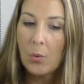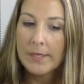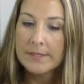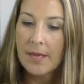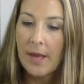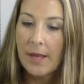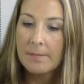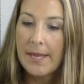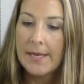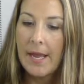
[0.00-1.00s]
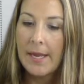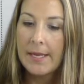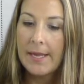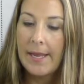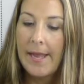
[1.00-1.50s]
in time, and
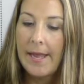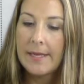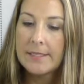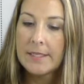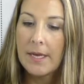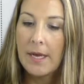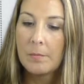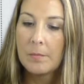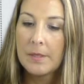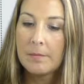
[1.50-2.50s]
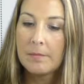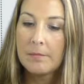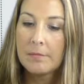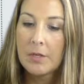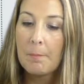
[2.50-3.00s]
I had
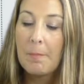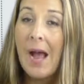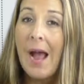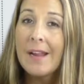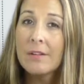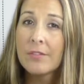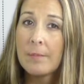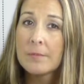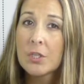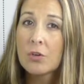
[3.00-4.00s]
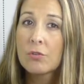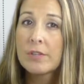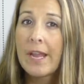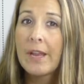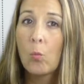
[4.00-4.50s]
compiled them to
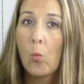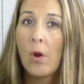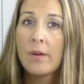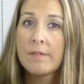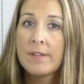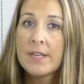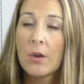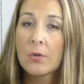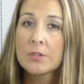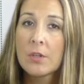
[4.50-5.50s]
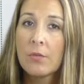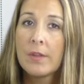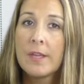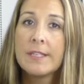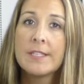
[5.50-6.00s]
create one video. So
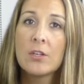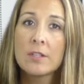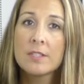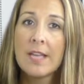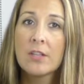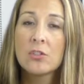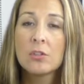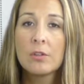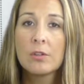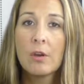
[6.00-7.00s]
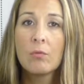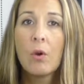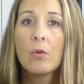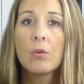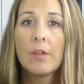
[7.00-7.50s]
it took the sagittal and the
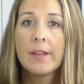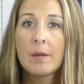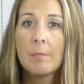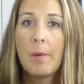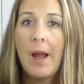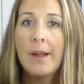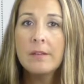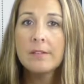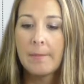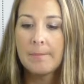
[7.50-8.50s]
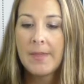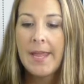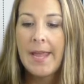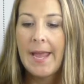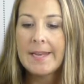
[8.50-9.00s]
coronal and it compiled them.
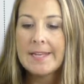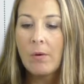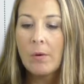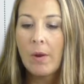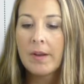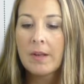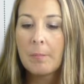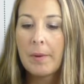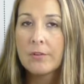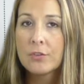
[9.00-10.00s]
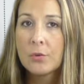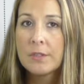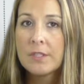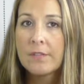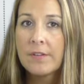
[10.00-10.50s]
And now I want to compare it to a
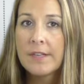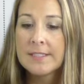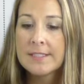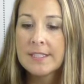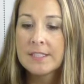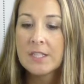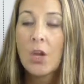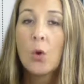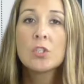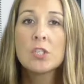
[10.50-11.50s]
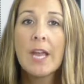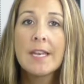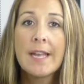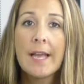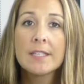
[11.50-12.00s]
different instance, which again
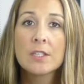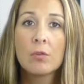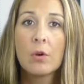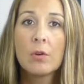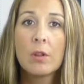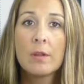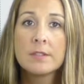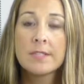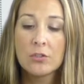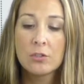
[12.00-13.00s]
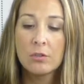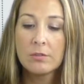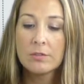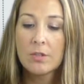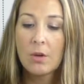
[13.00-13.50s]
has a coronal and sagittal.
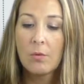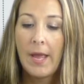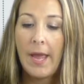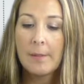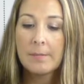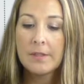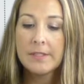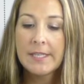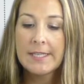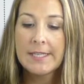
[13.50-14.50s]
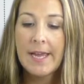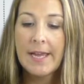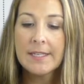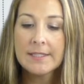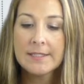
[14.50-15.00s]
So I'm clicking
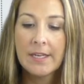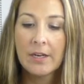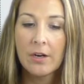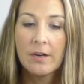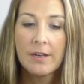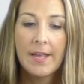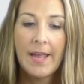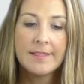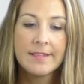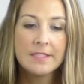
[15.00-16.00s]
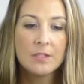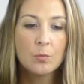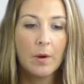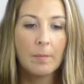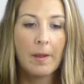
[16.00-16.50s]
next here, and this is
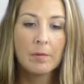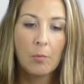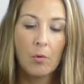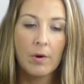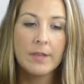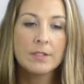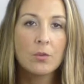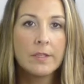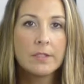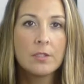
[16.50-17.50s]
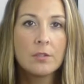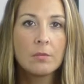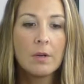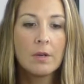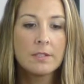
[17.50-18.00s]
where my report is going to
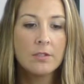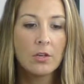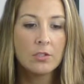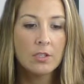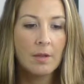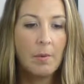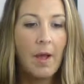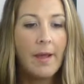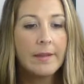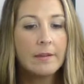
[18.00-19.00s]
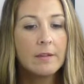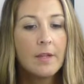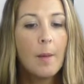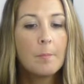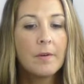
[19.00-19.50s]
start to compile.
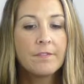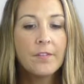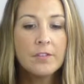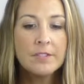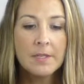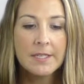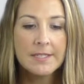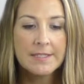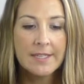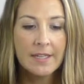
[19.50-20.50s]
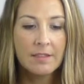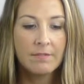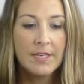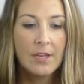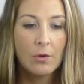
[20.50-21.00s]
But first I'm going to sync the
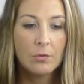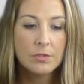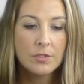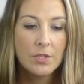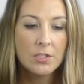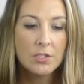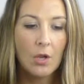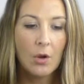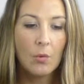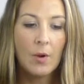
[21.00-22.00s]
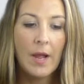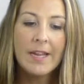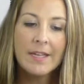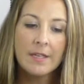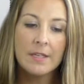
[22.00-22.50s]
videos. So
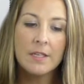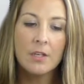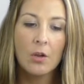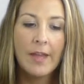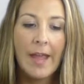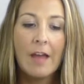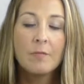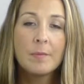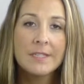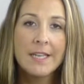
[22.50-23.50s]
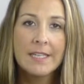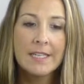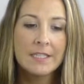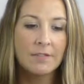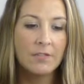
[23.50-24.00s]
they have been taken at
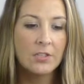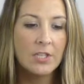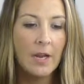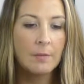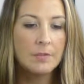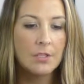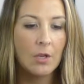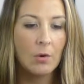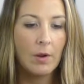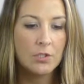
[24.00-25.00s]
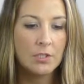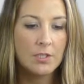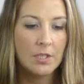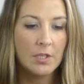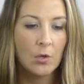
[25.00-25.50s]
different times, so I'm just
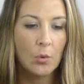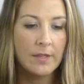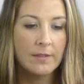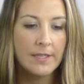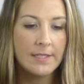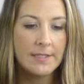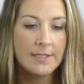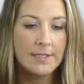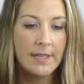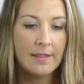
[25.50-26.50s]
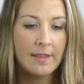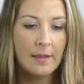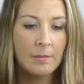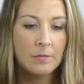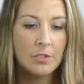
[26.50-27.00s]
going to quickly sync
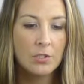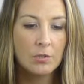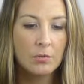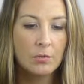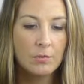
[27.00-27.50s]
them to